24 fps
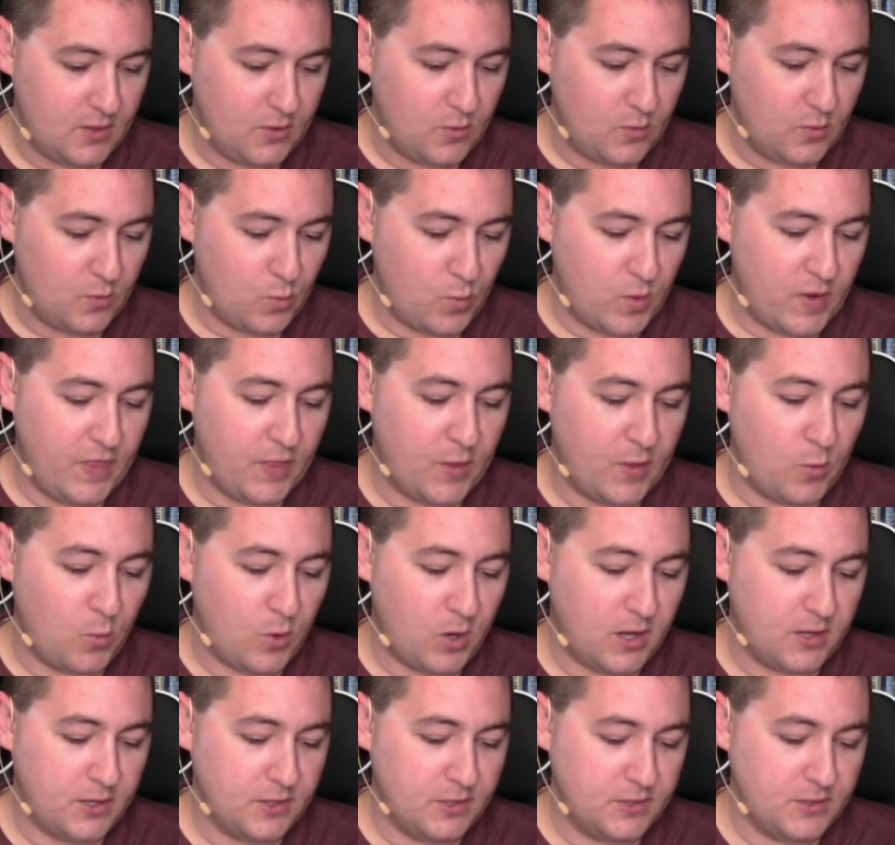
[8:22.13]
When the
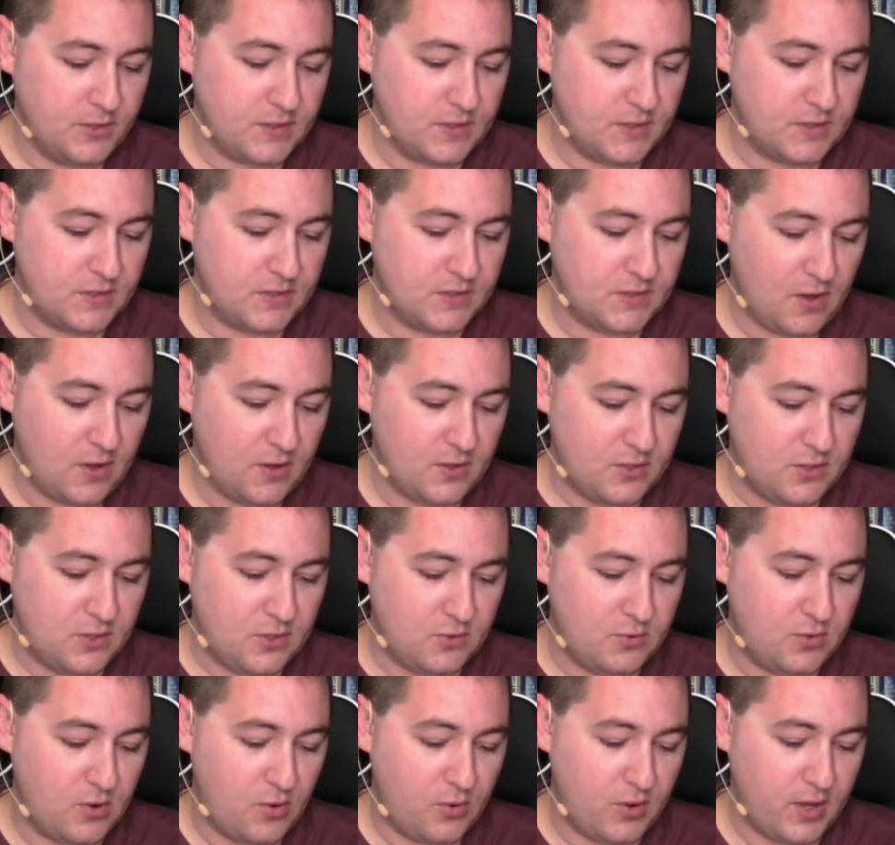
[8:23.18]
waters saw
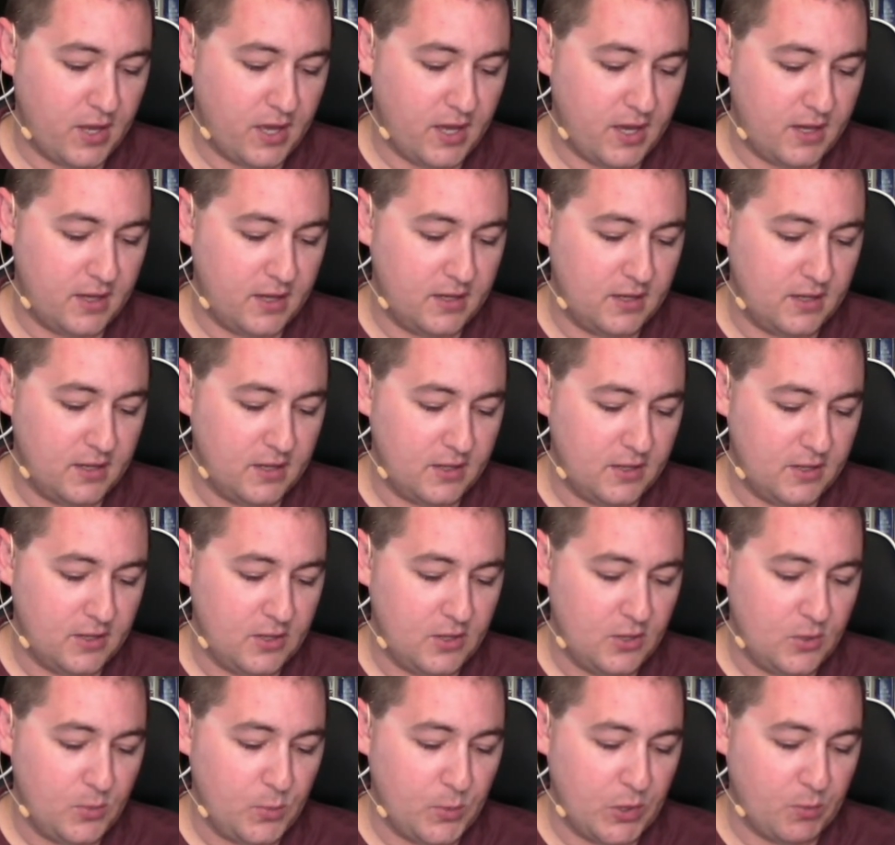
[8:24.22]
you, O God,
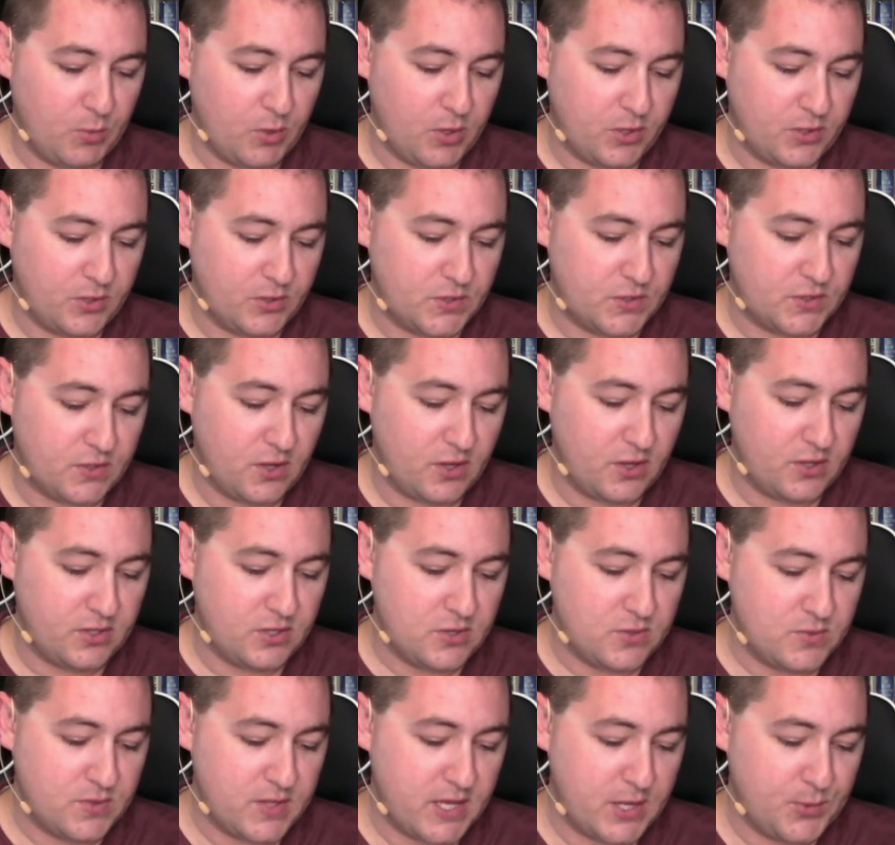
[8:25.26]
when the waters saw
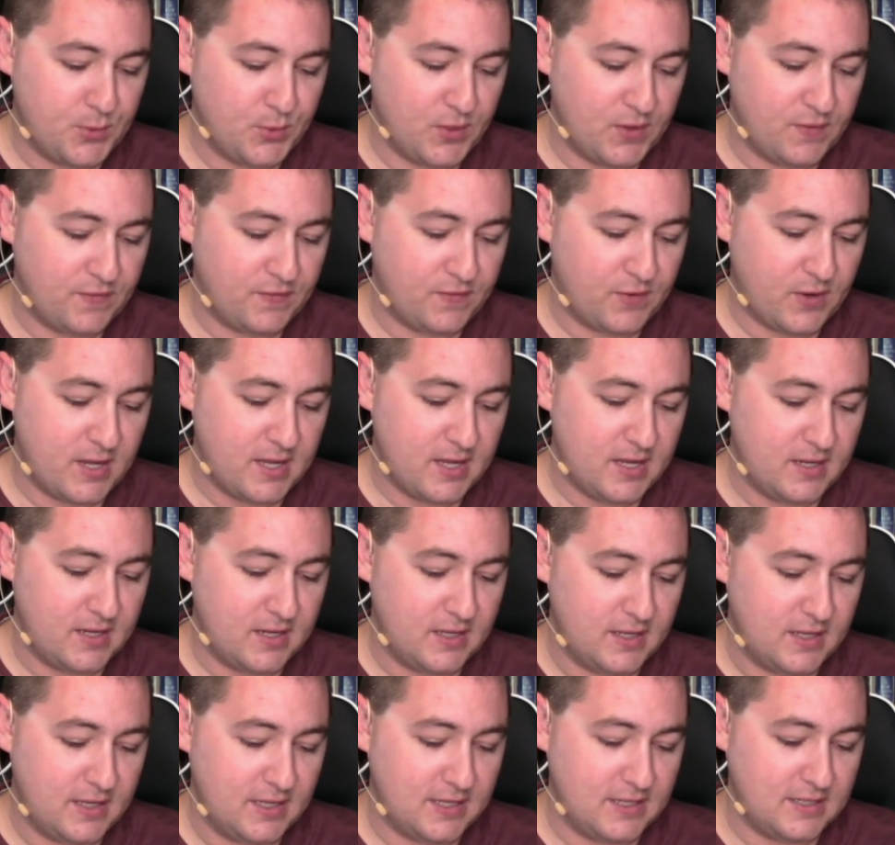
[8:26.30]
you, they were afraid.
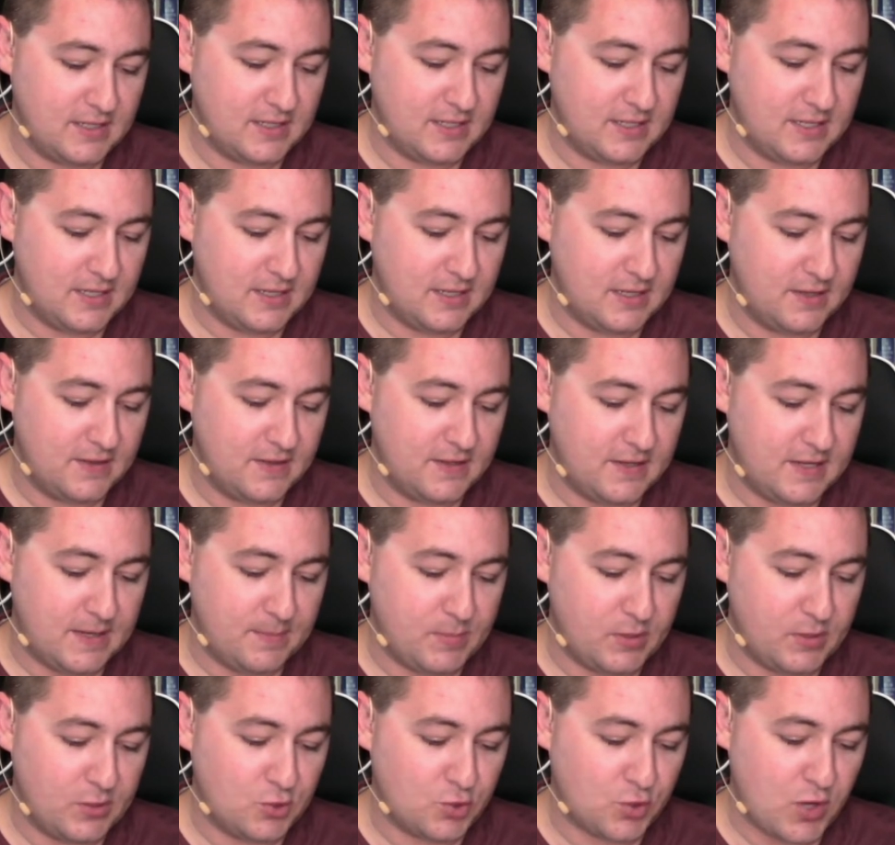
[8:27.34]
Indeed, the deep
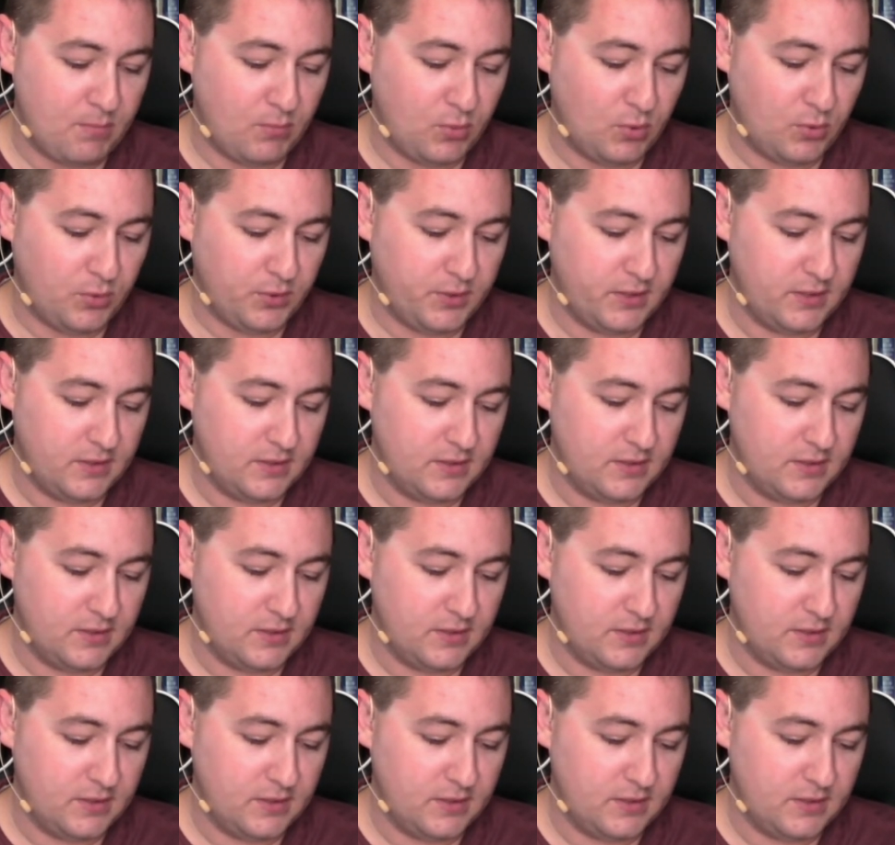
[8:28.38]
trembled.